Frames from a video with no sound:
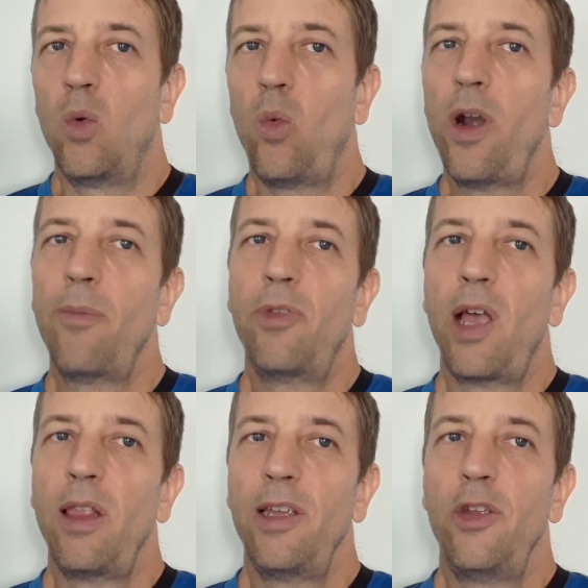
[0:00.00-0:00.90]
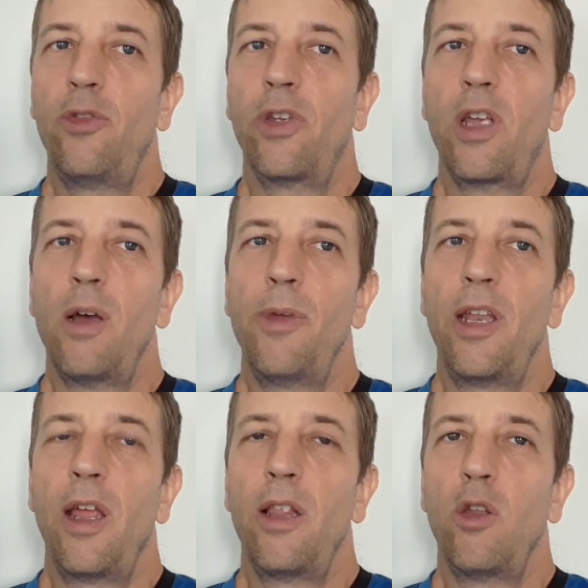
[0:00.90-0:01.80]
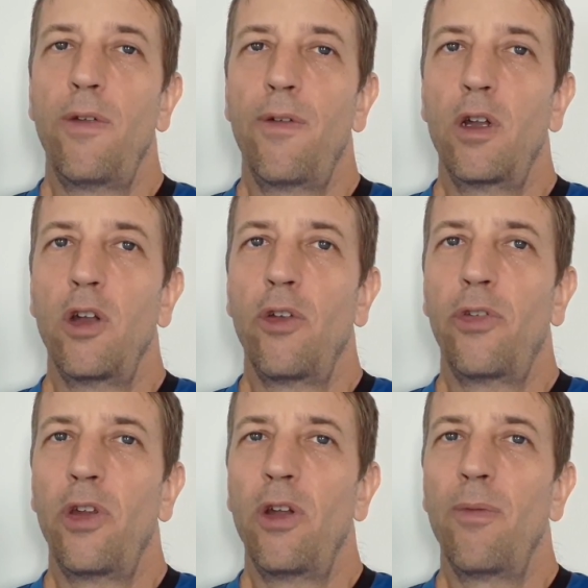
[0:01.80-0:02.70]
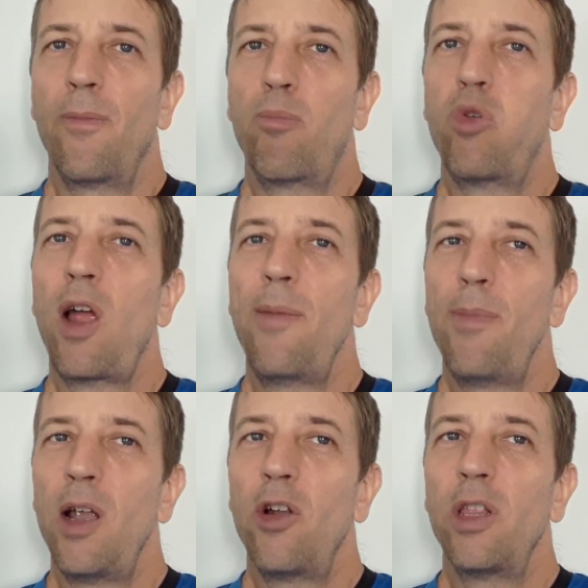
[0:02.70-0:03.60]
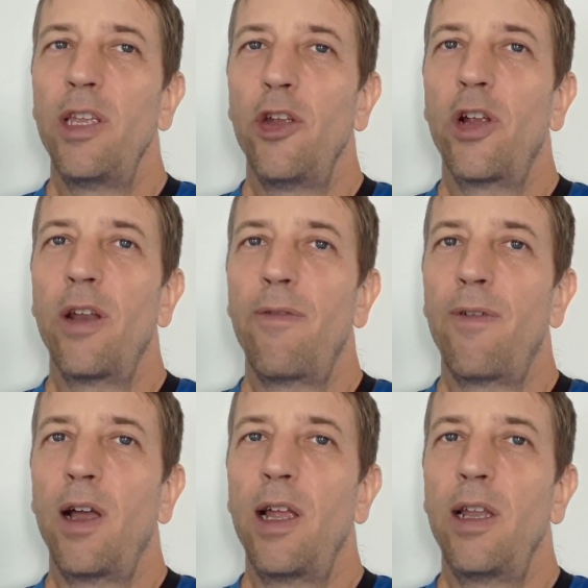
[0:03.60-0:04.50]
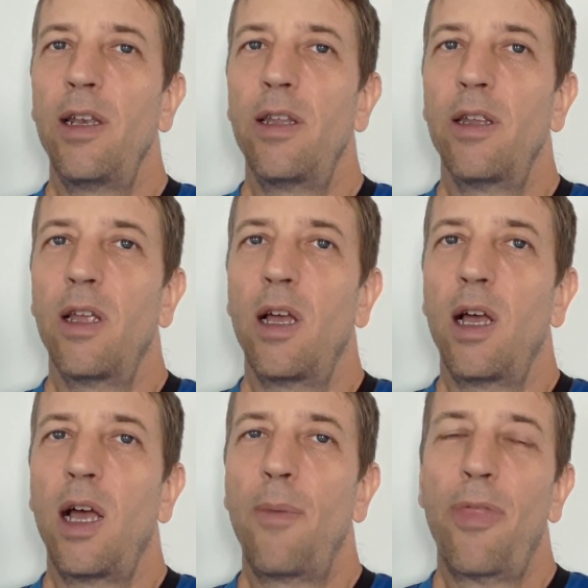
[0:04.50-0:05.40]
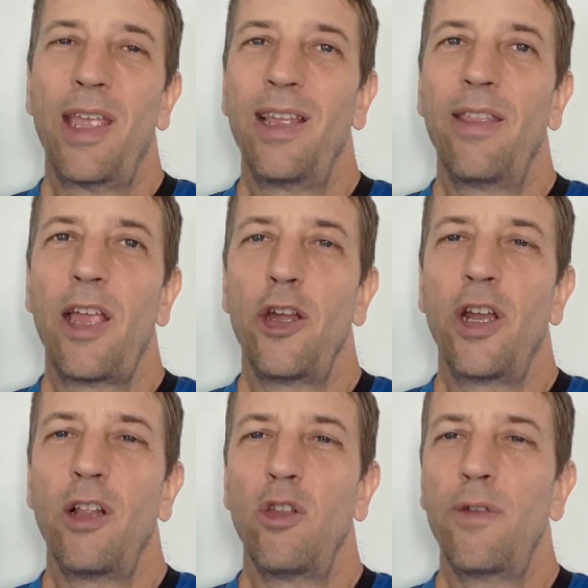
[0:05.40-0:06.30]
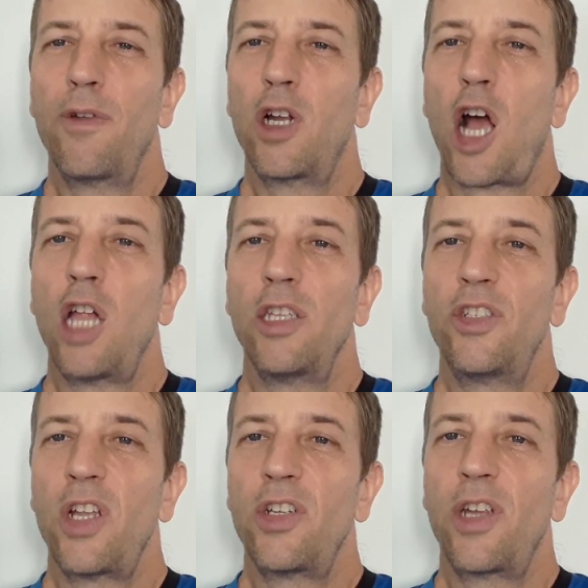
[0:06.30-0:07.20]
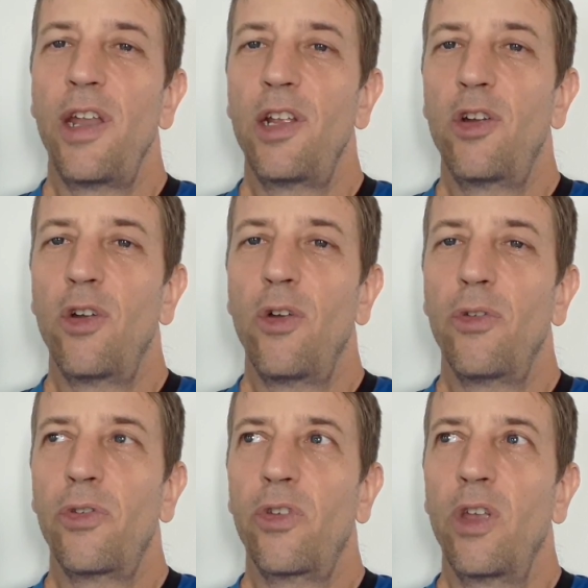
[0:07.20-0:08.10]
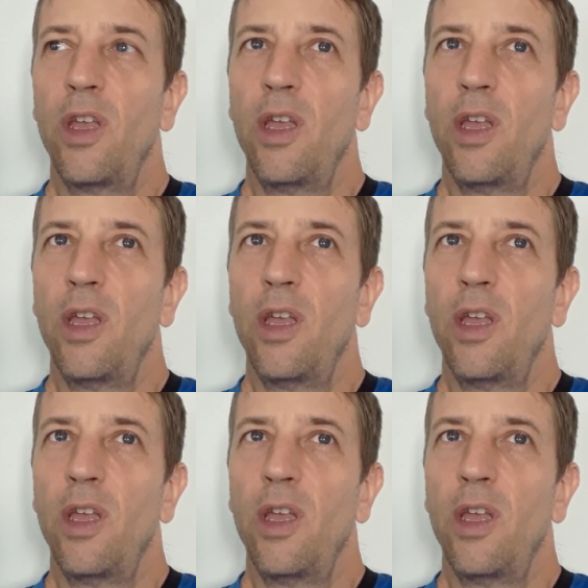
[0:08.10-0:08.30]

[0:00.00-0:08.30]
when I'm telling you to come in and look for girls here, primarily you're going to find, I'm thinking that you're going to look for college educated girls